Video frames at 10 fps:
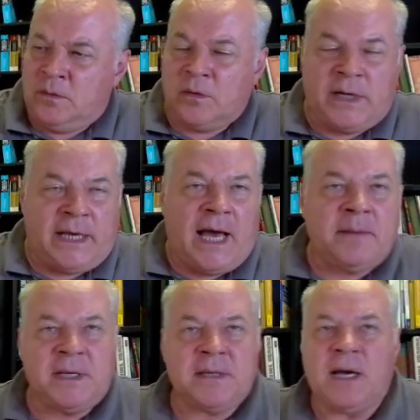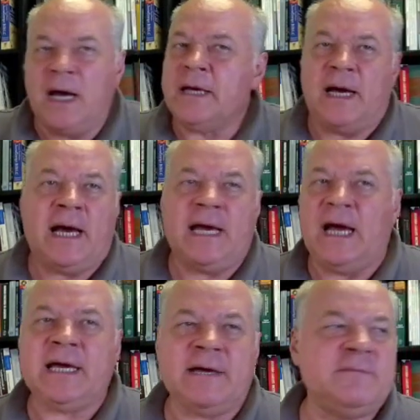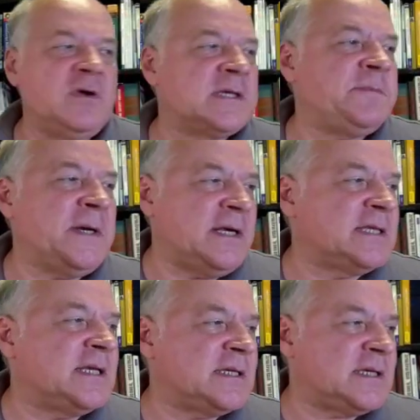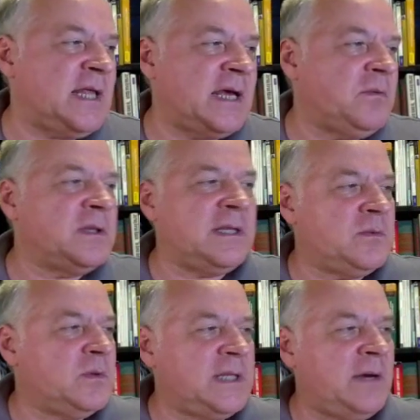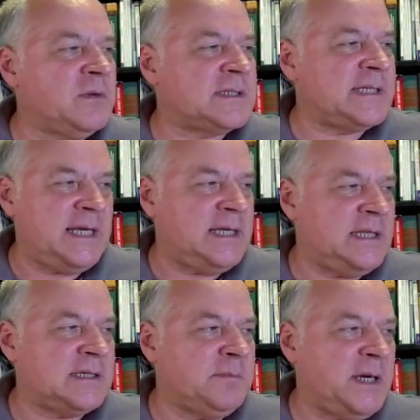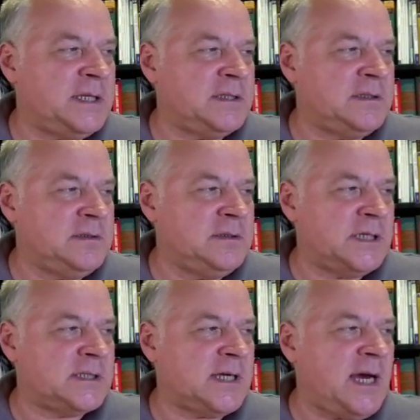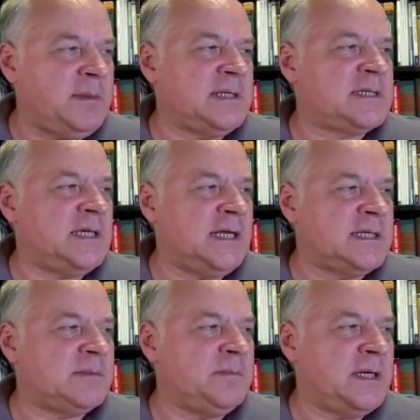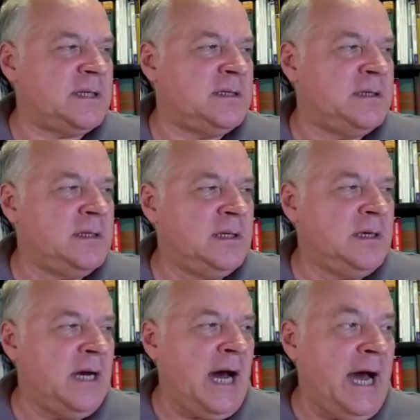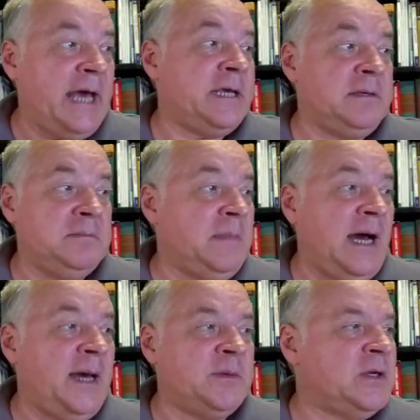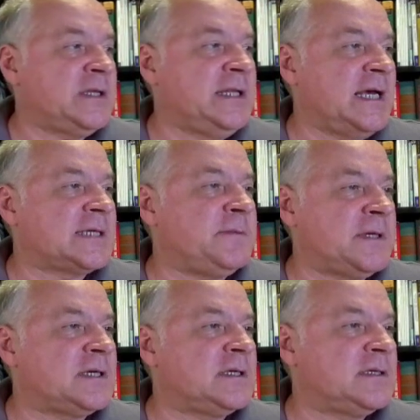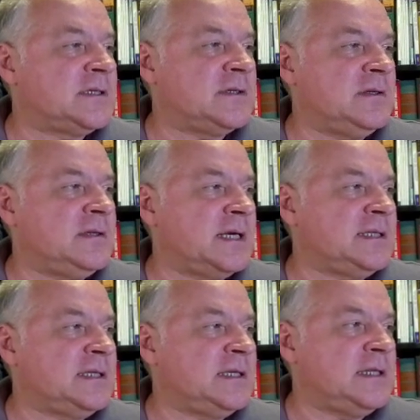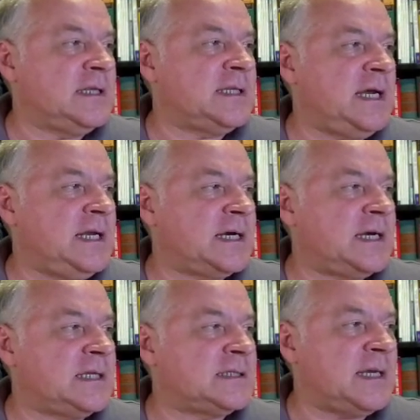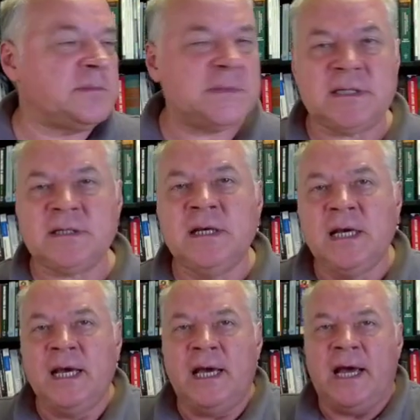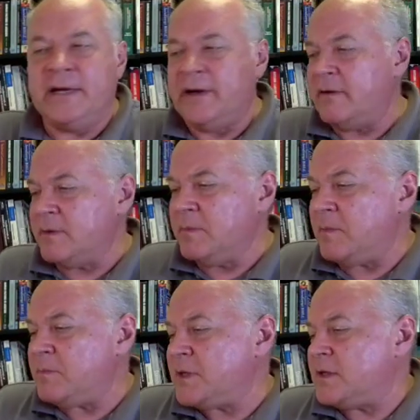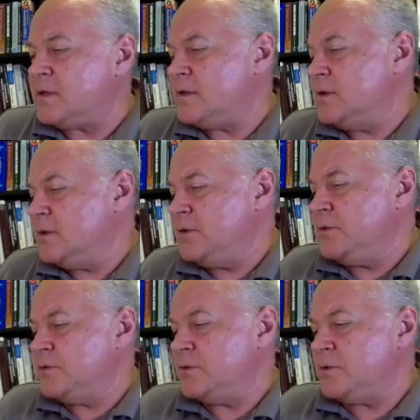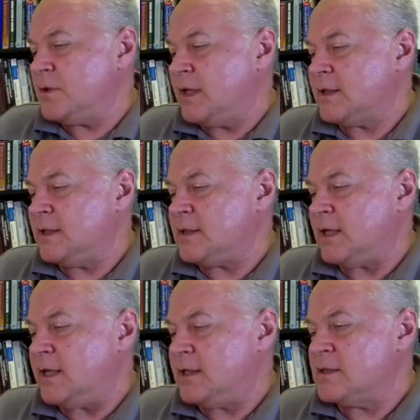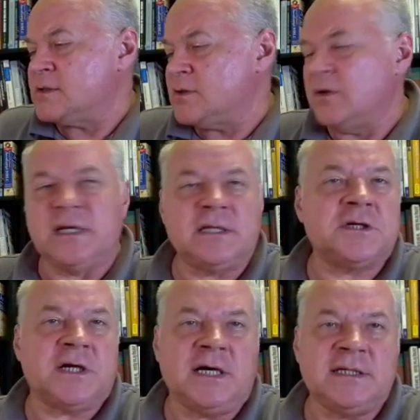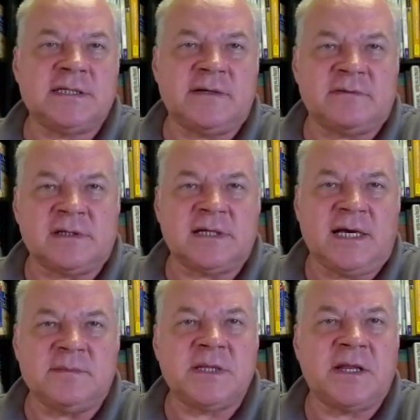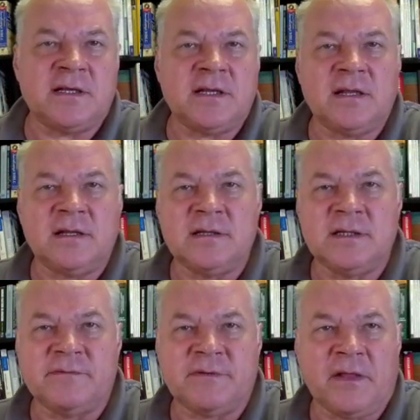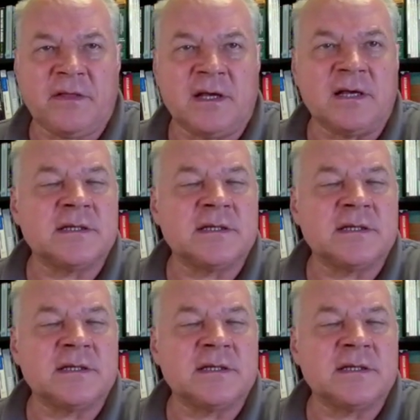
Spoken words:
Okay, I have no experience. It's like what I was saying is my just common sense, but I am not an expert. So like Natalia had something, and I remember you like Natalia and Sonia tried several times different things.